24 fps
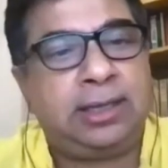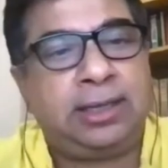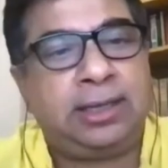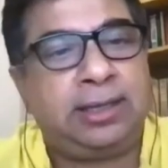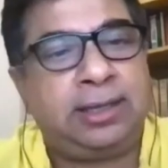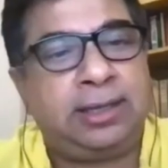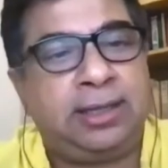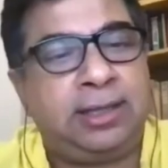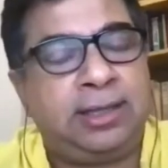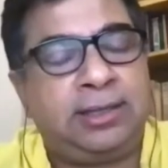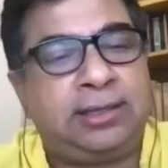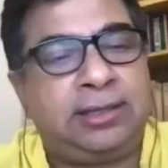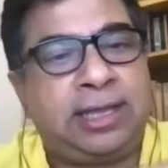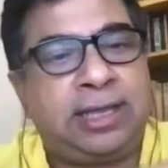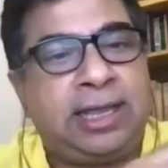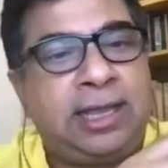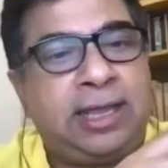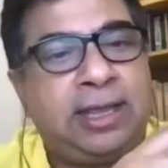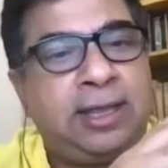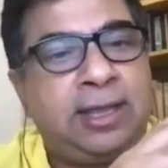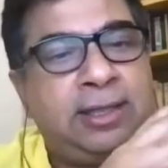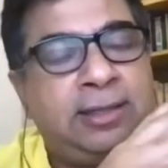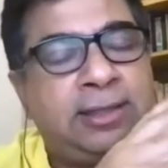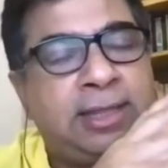
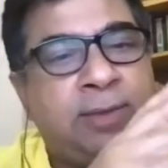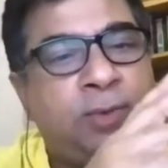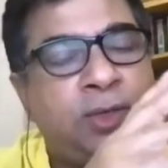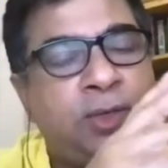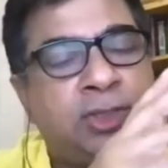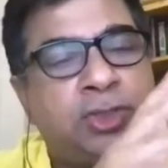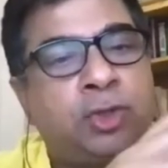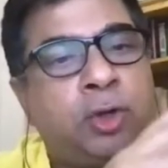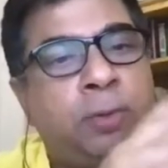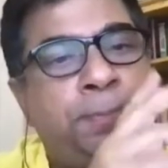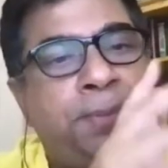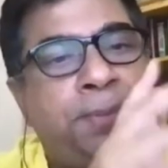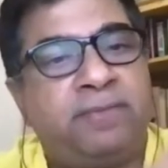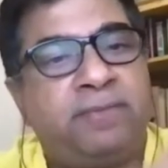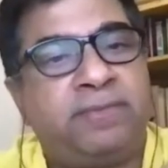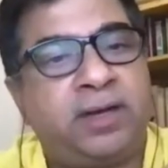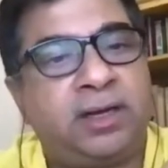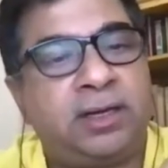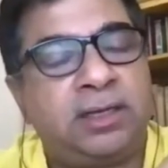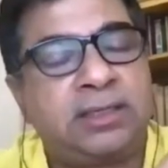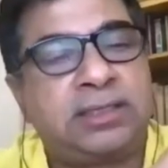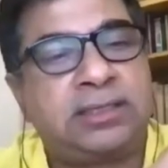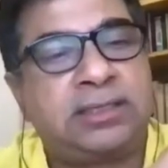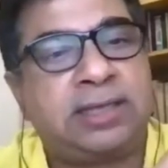They were so
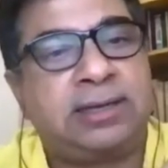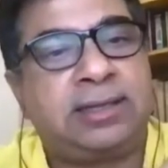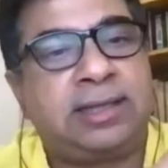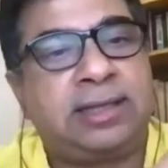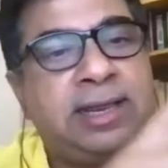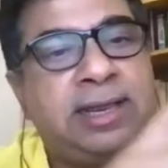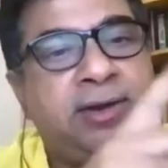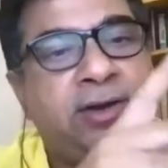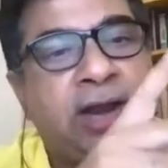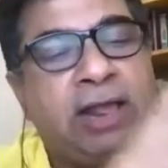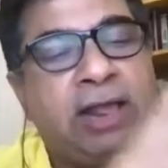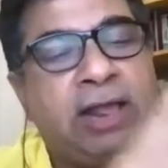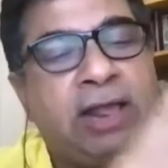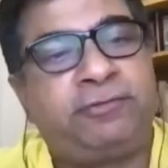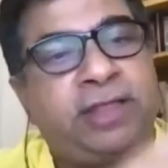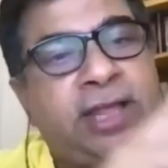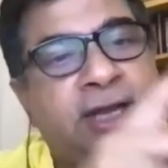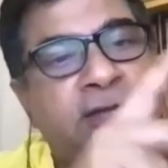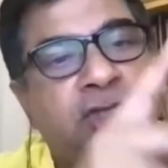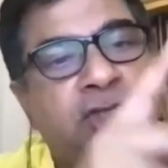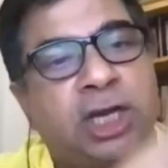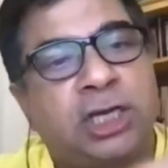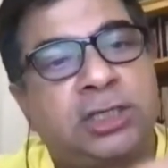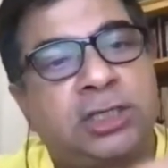perverse that they left
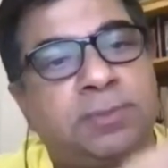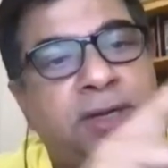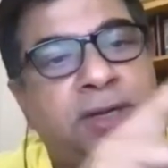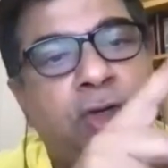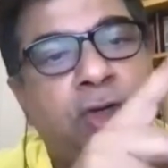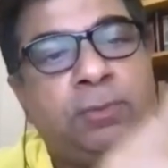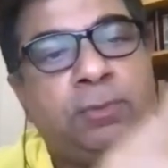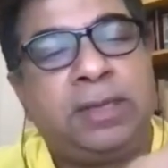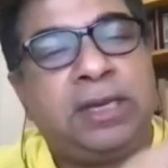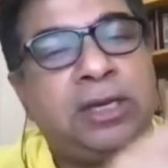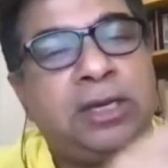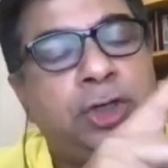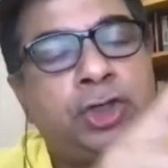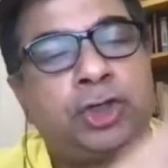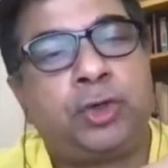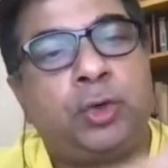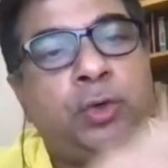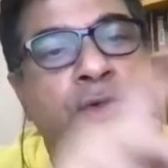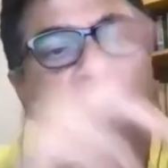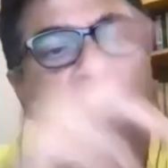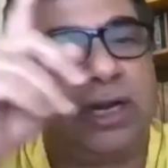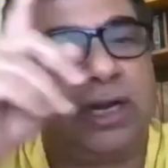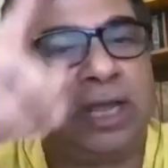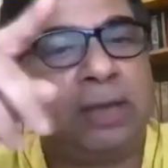their judgment to be
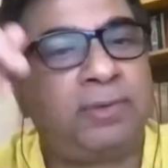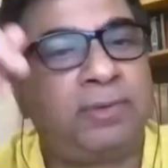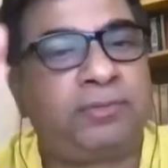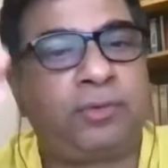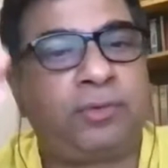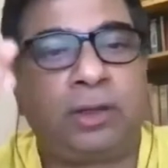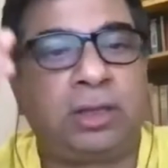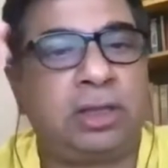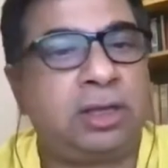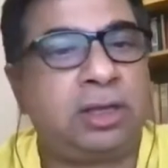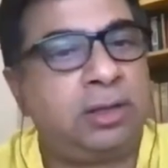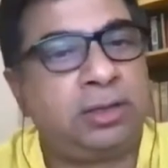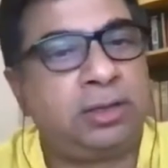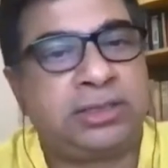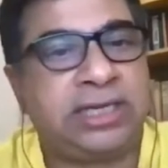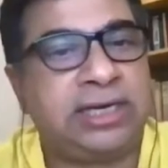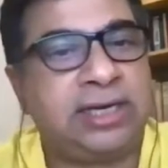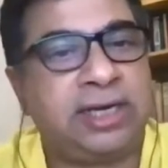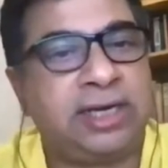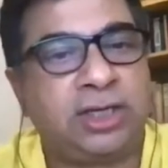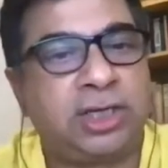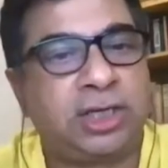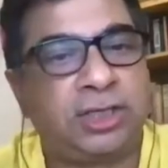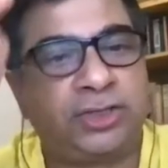issued the day before the
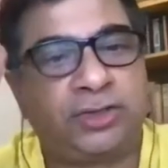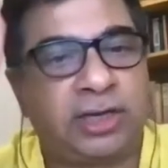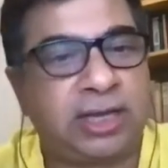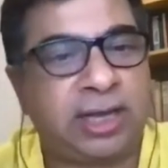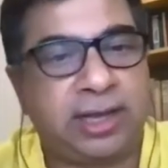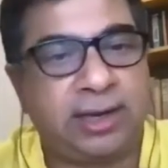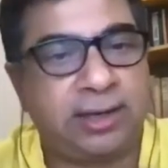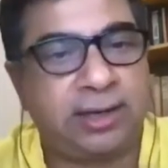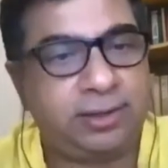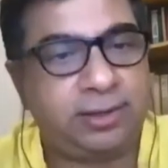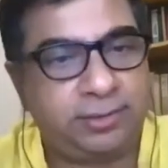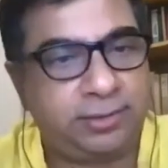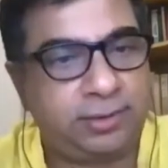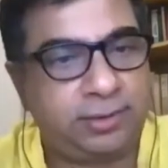senior judge retired.